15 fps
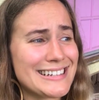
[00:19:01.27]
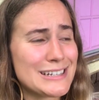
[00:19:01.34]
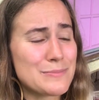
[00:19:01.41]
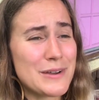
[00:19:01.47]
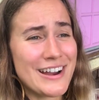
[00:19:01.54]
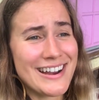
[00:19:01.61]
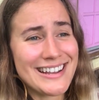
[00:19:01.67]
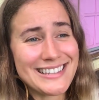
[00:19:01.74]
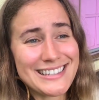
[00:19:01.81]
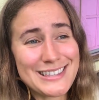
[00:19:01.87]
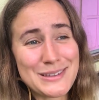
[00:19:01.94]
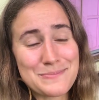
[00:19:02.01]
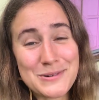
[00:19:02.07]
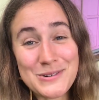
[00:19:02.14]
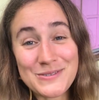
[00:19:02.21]
experience
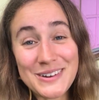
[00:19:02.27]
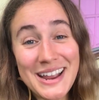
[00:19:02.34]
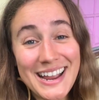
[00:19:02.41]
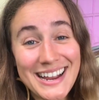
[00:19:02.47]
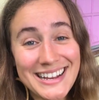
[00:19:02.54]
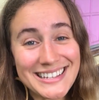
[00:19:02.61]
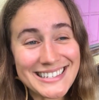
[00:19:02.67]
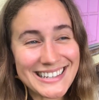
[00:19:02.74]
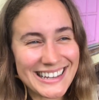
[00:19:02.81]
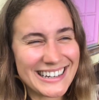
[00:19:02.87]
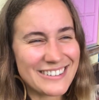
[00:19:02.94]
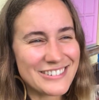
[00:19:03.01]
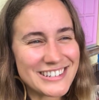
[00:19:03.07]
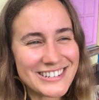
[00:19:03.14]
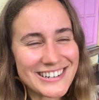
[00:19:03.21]
the parades,
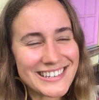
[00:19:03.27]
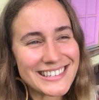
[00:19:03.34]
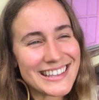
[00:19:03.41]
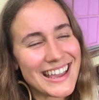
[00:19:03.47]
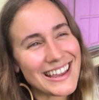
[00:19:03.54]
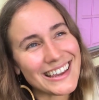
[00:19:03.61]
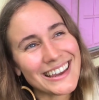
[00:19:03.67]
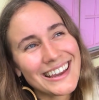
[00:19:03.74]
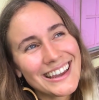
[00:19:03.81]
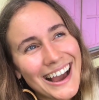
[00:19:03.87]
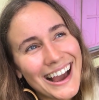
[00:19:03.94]
and it was just like,